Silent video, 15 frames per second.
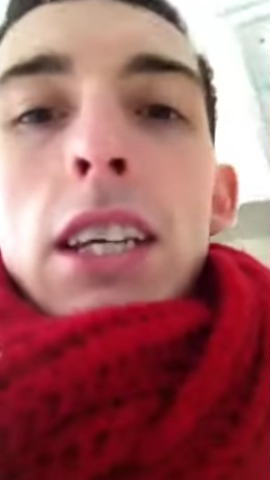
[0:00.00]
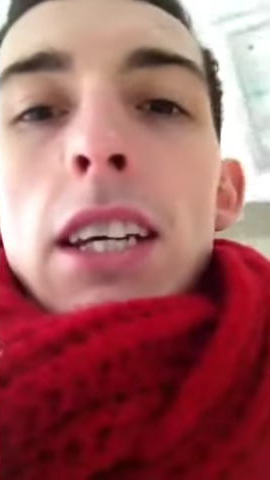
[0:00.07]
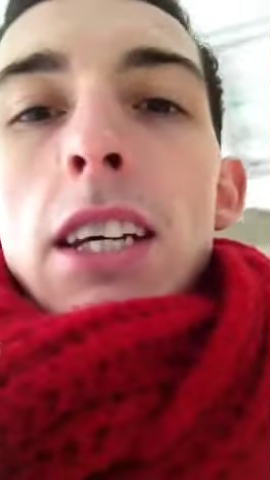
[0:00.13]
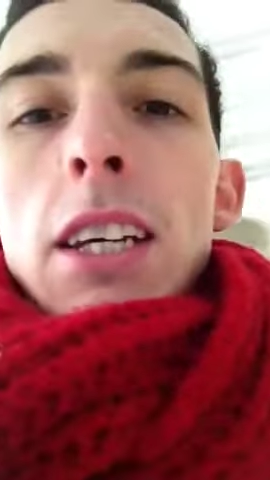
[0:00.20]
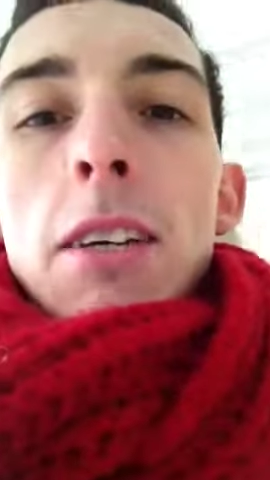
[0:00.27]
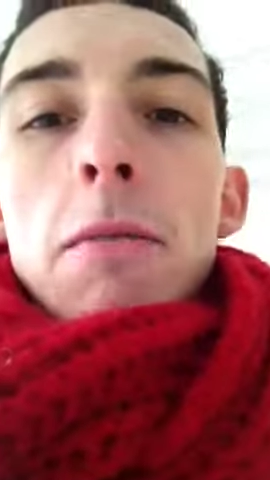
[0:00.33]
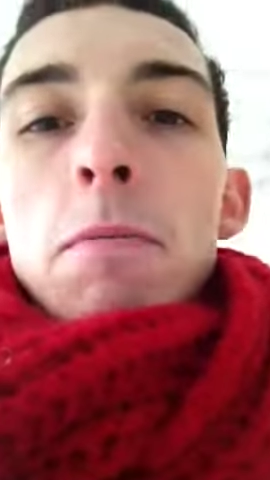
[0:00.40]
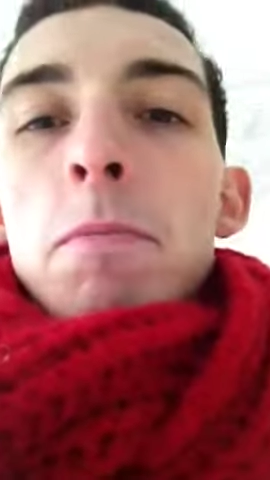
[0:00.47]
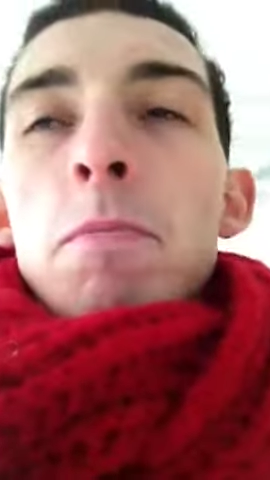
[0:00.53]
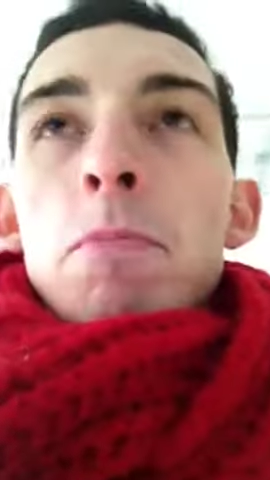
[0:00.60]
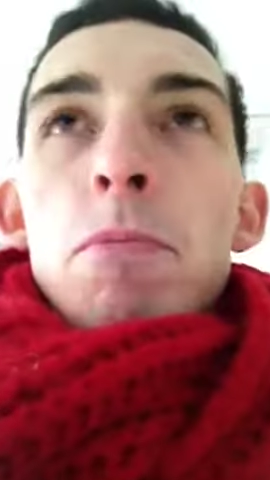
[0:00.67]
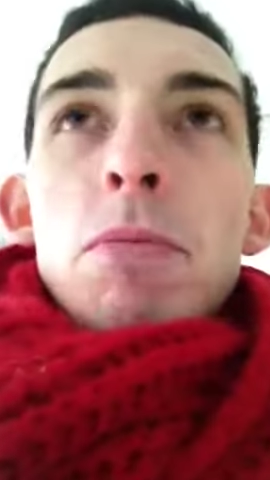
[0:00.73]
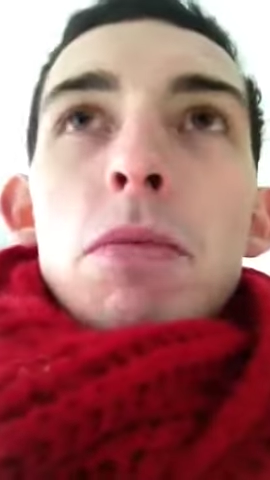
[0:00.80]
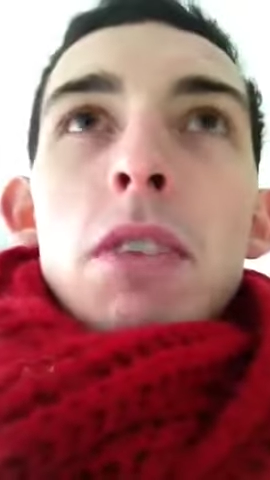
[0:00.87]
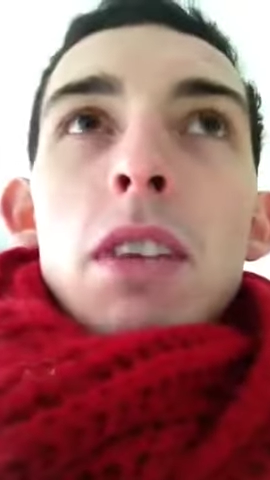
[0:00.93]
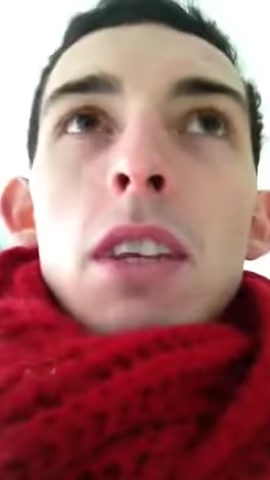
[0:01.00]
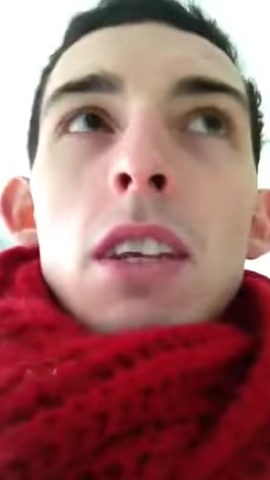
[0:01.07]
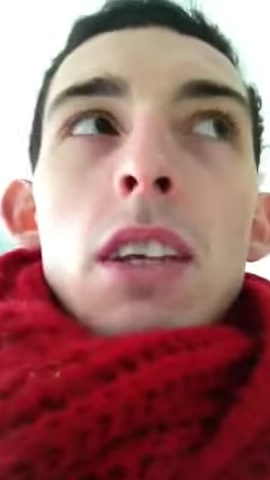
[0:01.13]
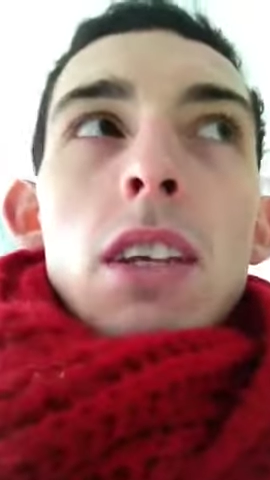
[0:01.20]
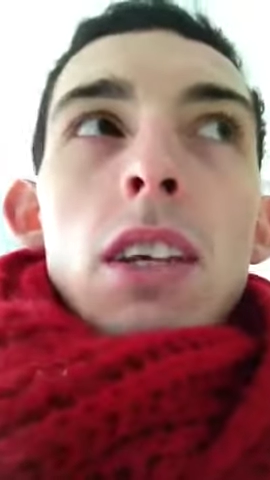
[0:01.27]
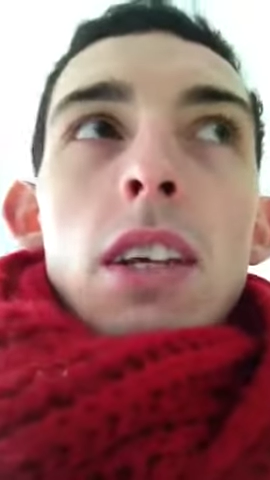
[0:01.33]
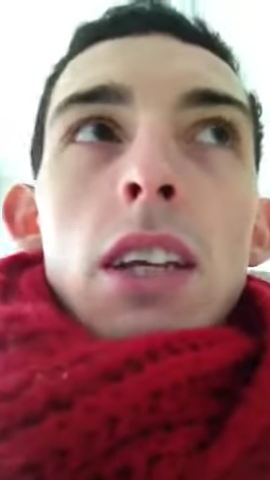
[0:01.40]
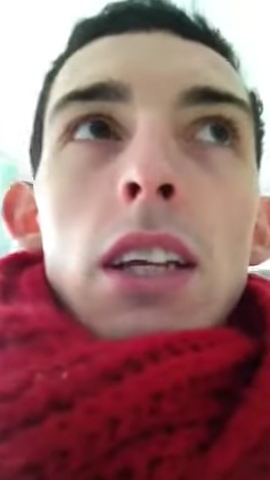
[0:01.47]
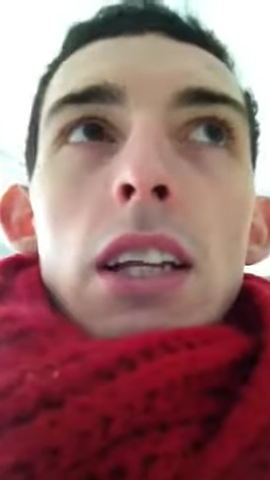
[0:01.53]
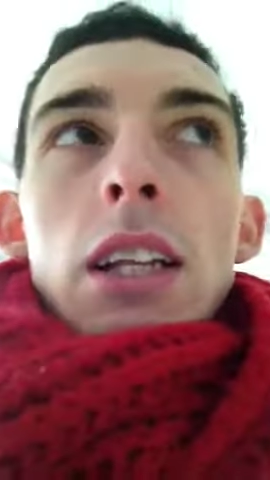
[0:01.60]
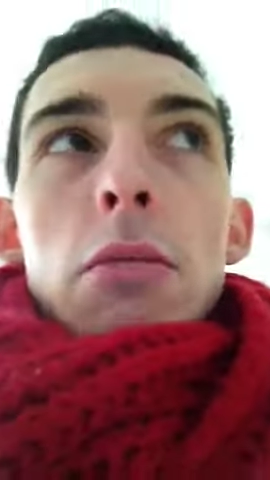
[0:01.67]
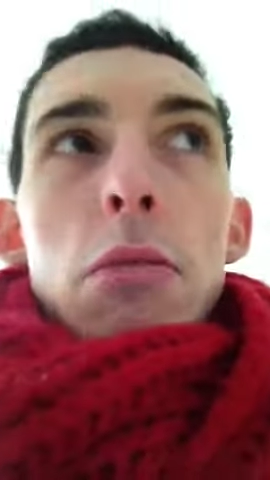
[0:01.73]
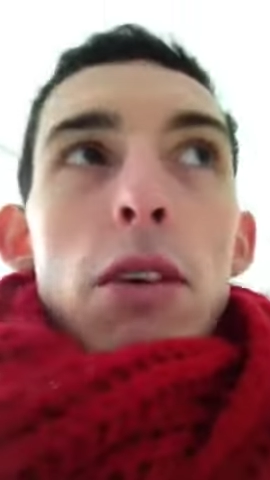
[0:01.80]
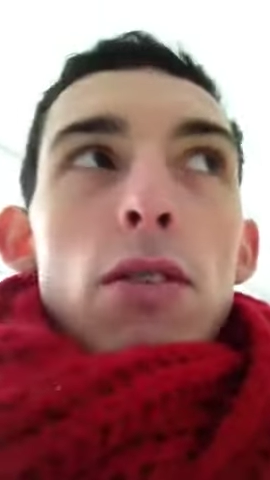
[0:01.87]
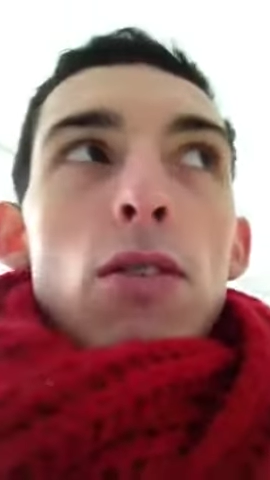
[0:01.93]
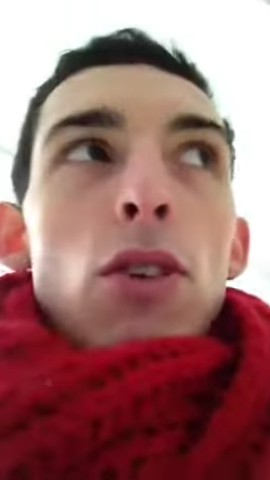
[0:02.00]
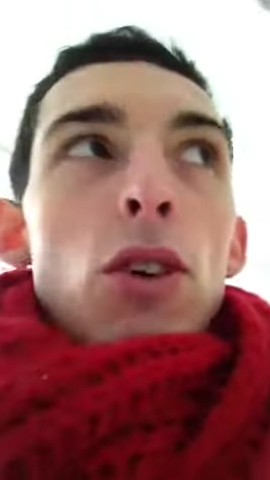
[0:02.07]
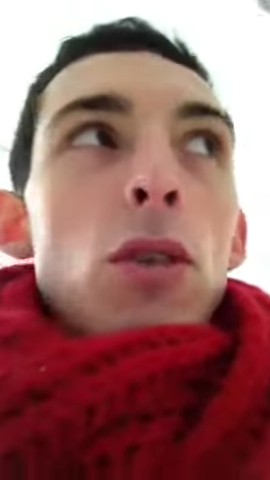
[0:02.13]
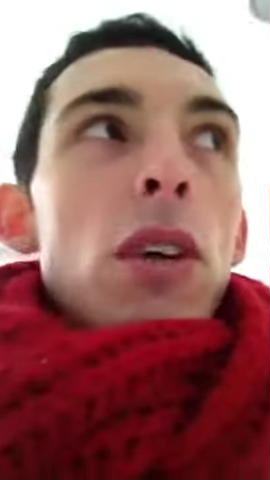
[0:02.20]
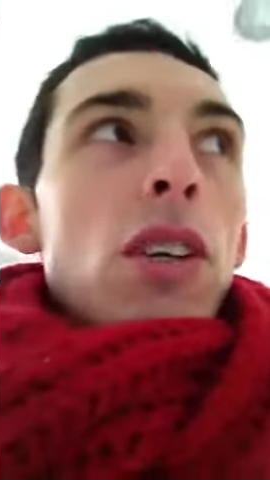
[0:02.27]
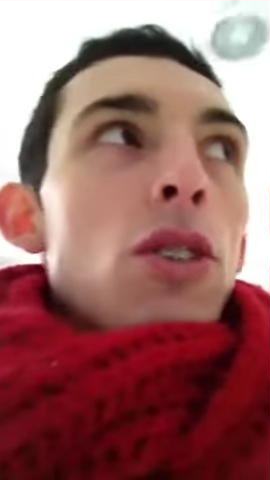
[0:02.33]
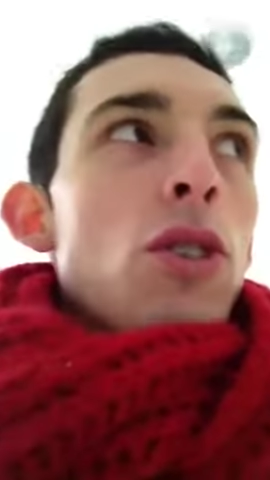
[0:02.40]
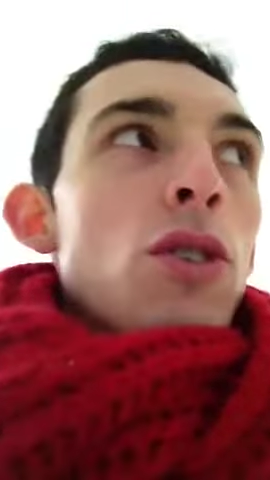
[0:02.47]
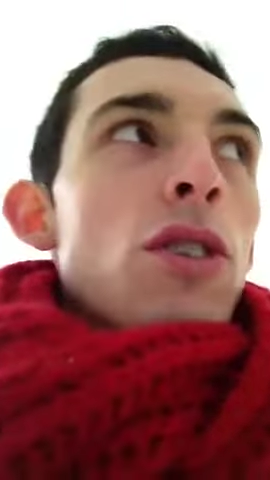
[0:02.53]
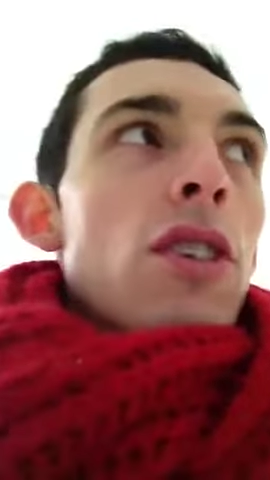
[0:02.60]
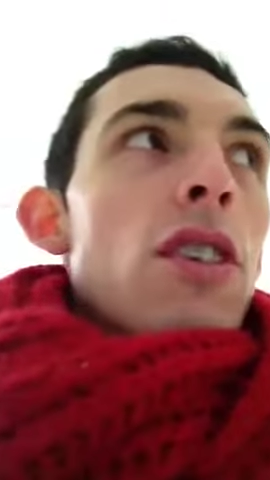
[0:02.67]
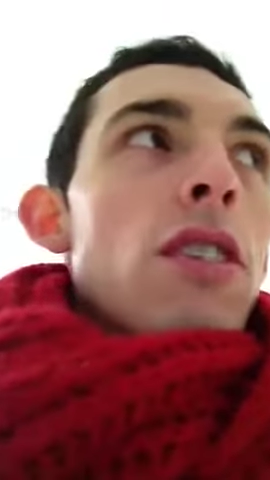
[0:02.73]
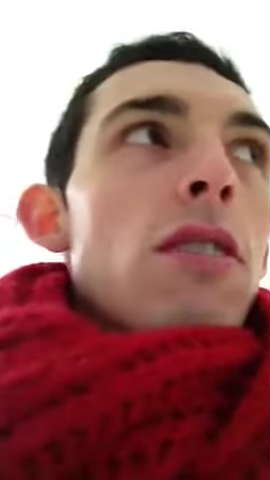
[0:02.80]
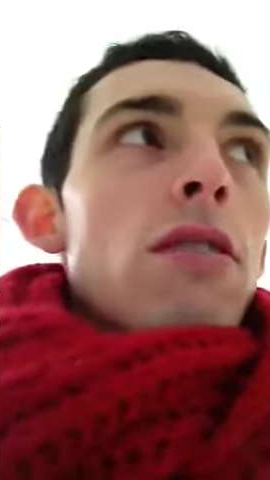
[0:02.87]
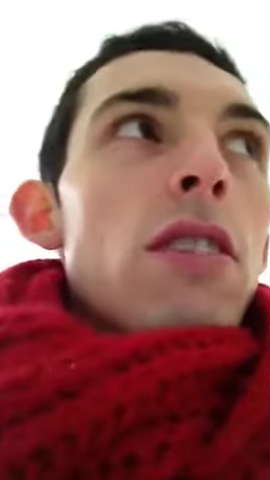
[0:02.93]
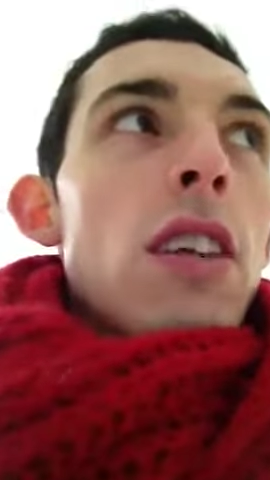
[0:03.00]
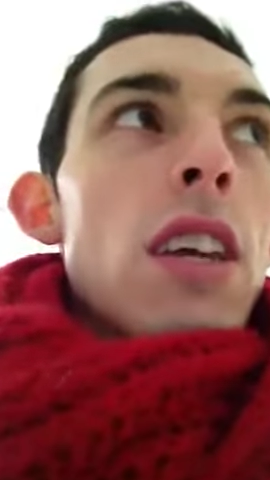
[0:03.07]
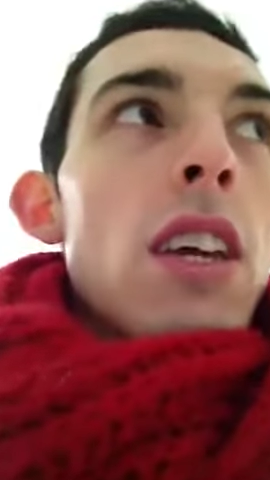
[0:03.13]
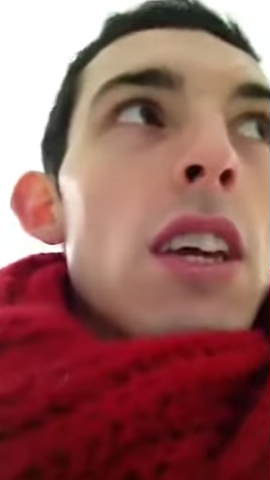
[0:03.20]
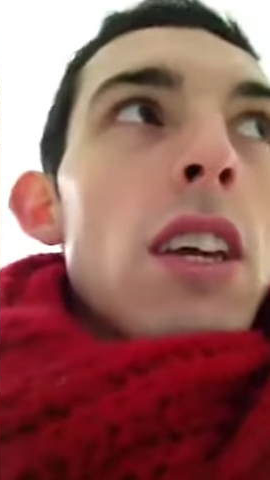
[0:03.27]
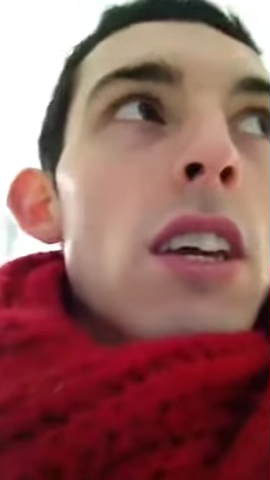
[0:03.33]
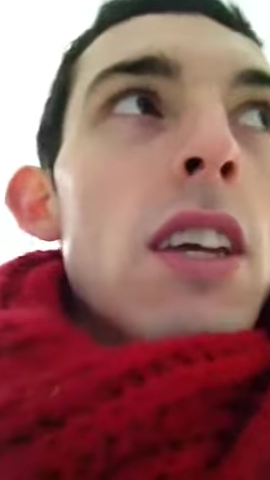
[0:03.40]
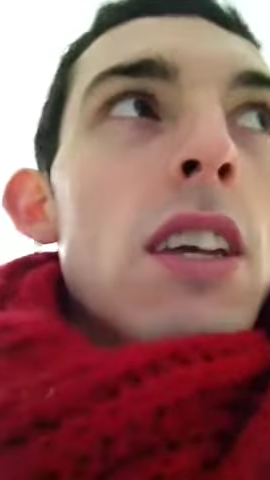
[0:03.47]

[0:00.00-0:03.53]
Um, let me give you a quick tour of the